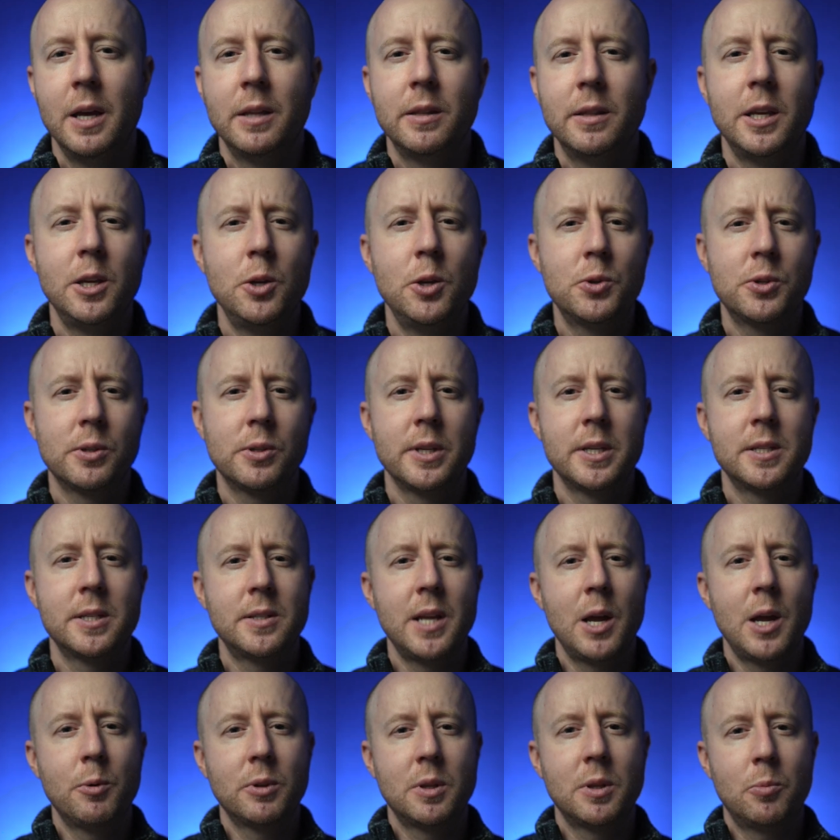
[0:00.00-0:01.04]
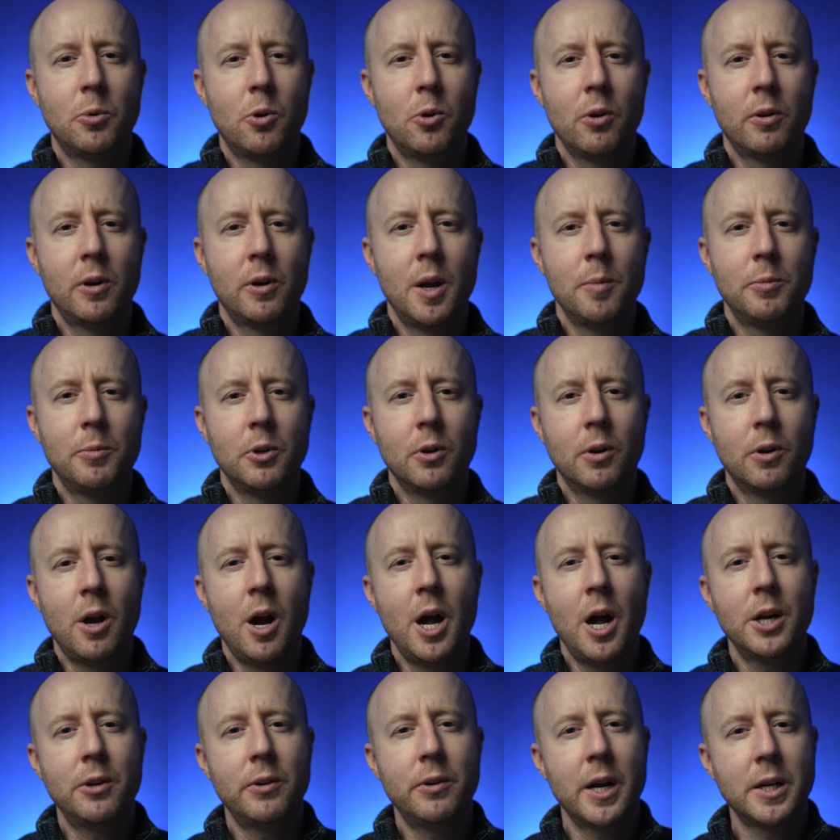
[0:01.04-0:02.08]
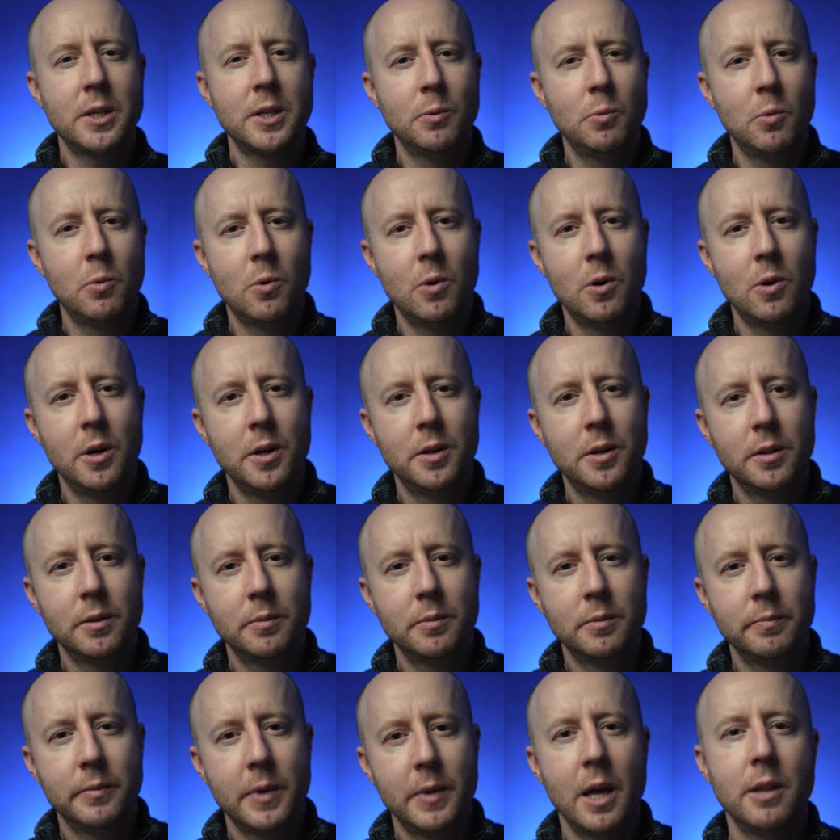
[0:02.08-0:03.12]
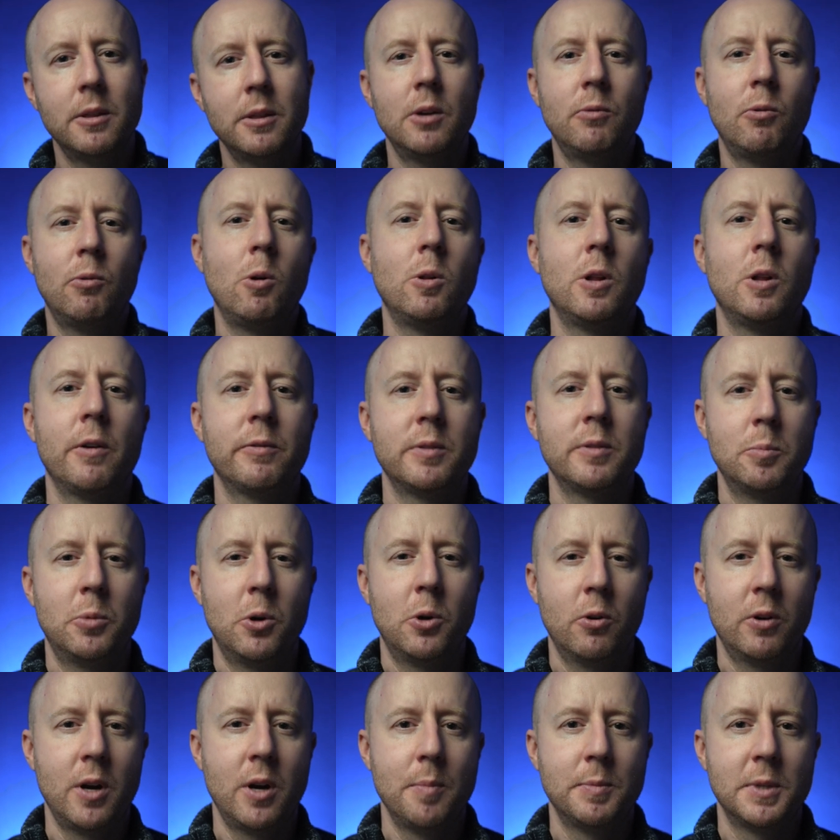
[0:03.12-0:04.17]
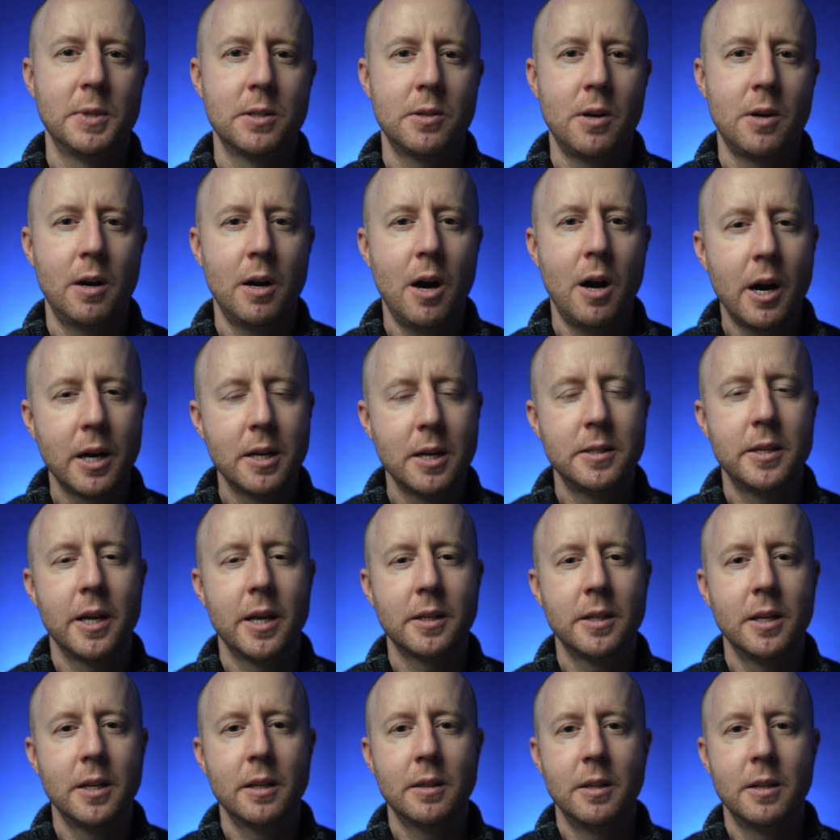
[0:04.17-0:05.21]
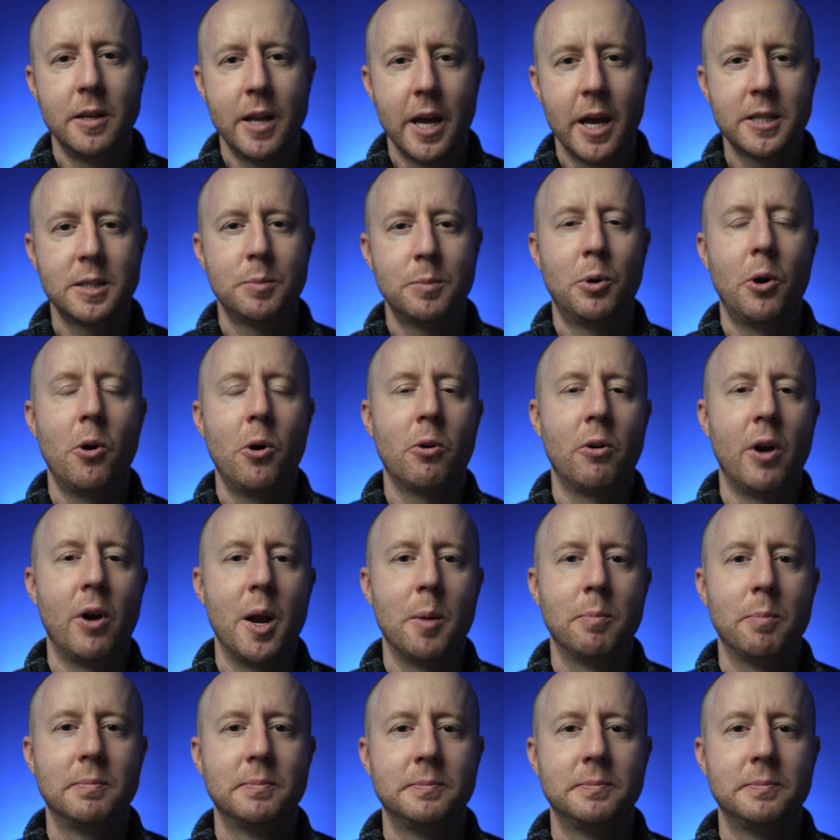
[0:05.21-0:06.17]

They usually stay with the program through contract award and then roll off the program to start architecting the next program.